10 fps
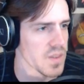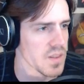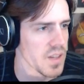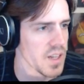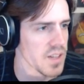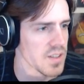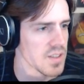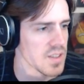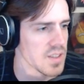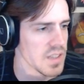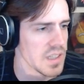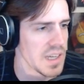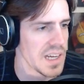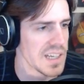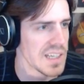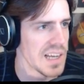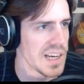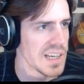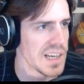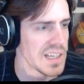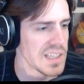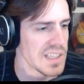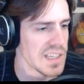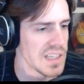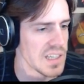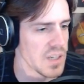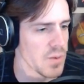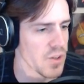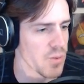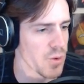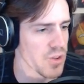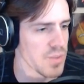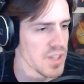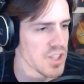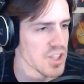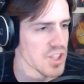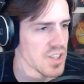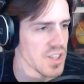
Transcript: Dang it. Dang it a dang dang dang. We explored the beach.